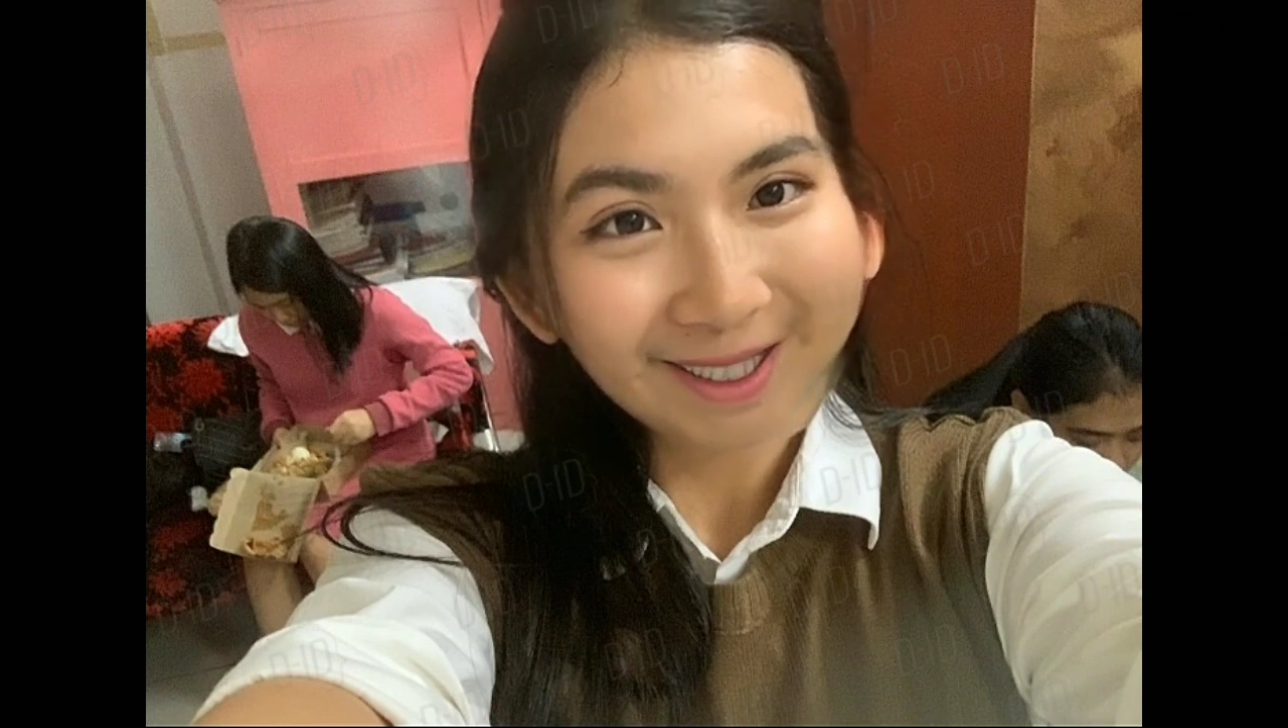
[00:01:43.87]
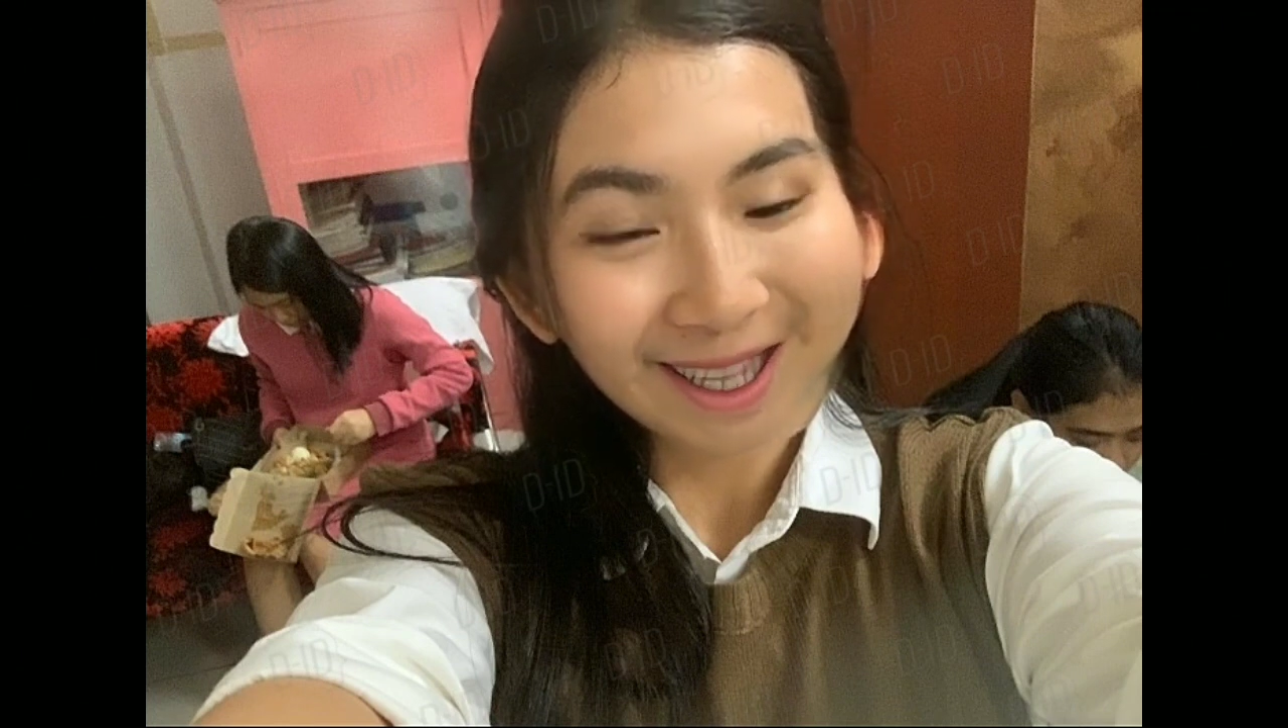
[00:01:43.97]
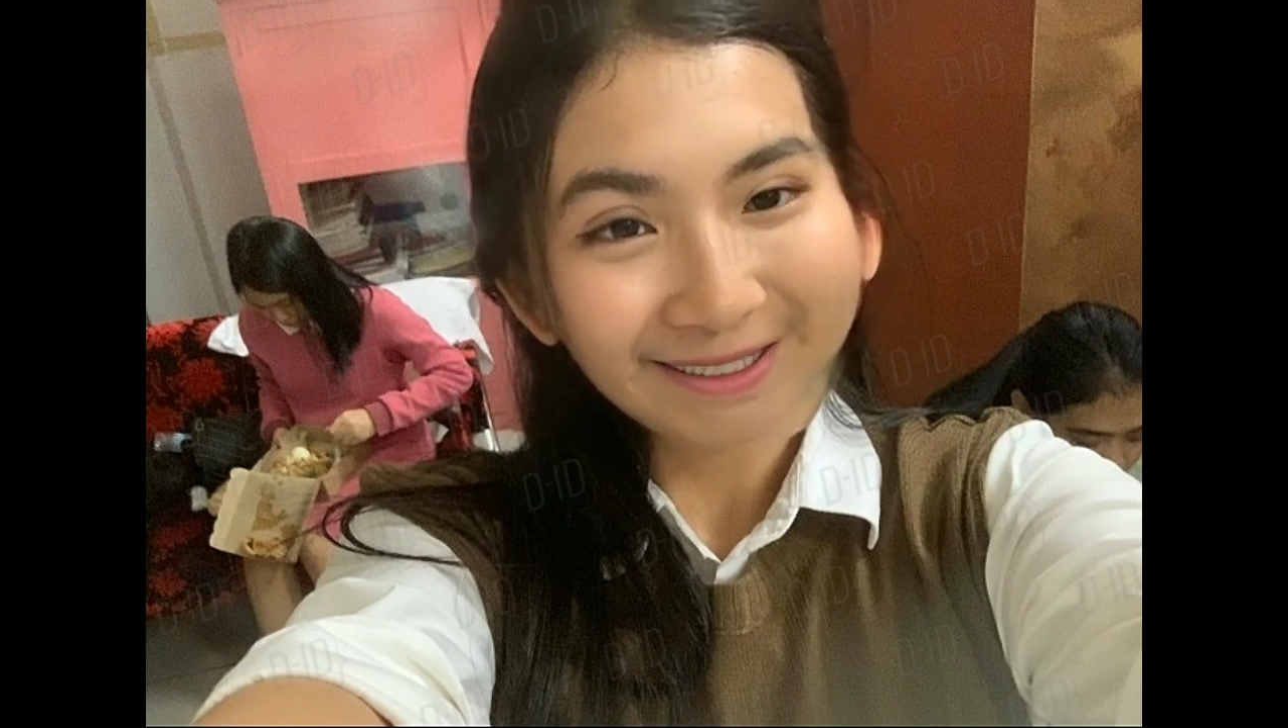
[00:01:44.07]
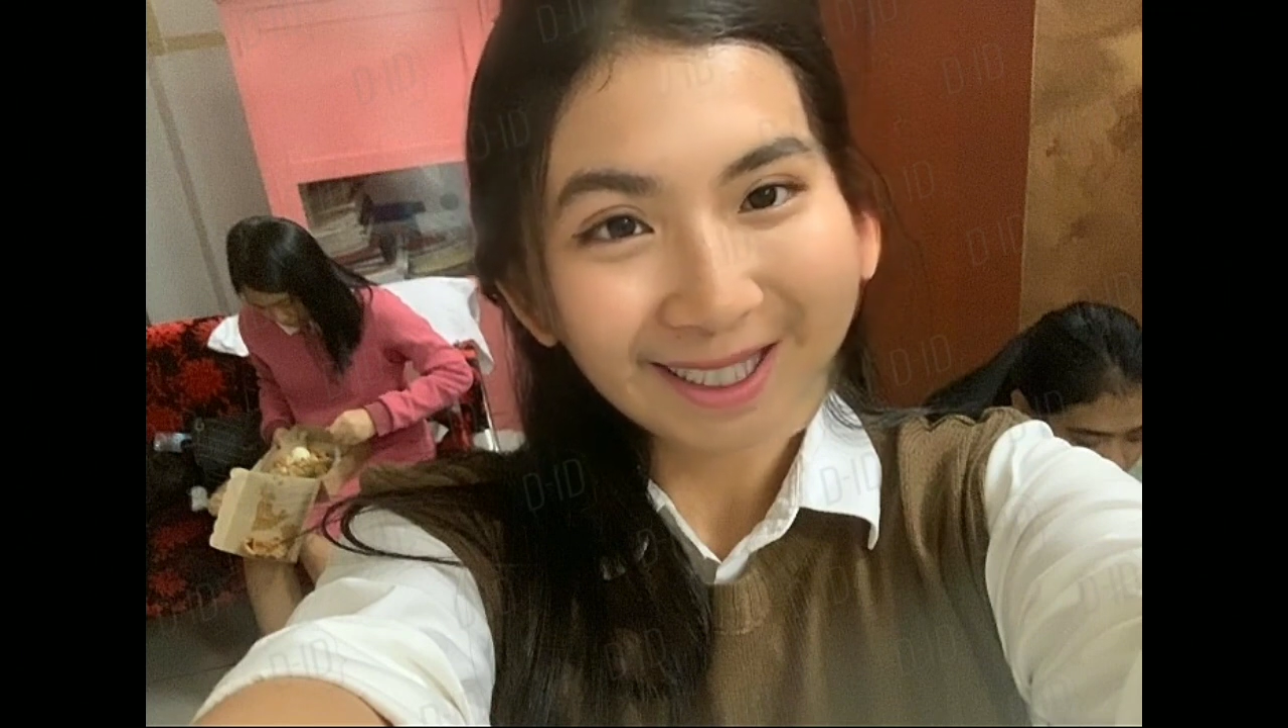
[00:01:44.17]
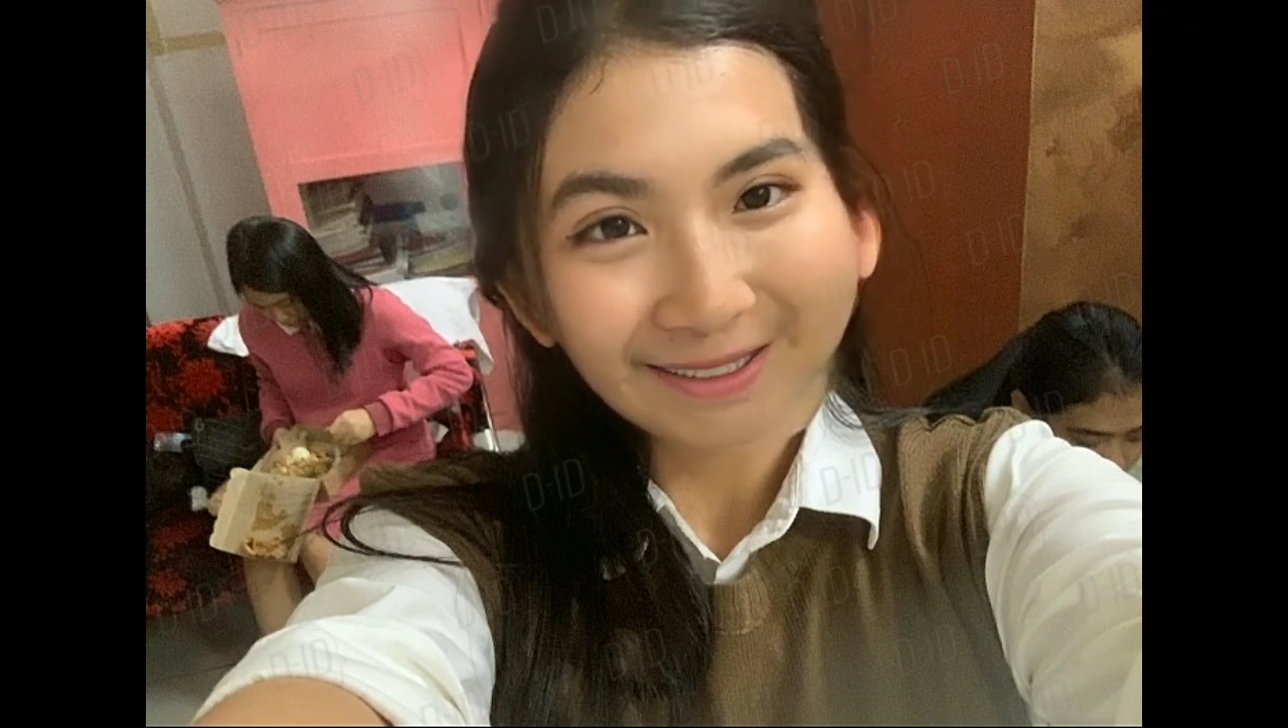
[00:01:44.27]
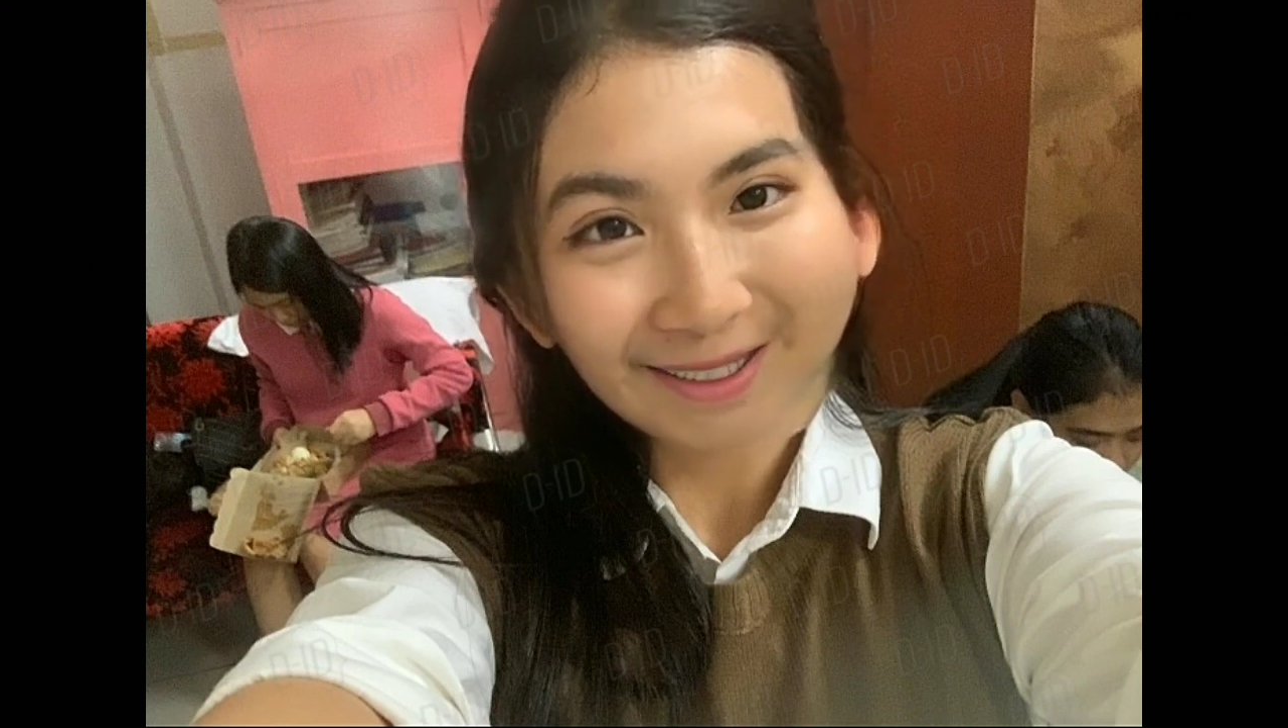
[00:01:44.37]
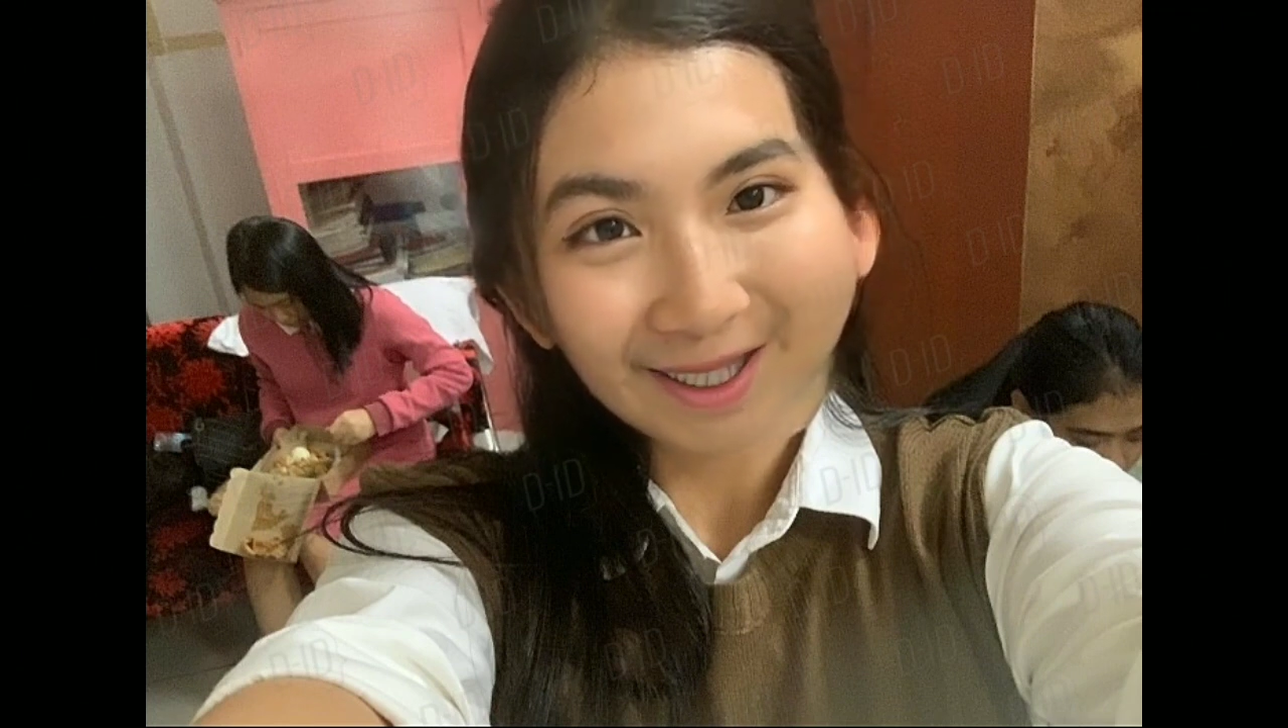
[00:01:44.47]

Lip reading: techniques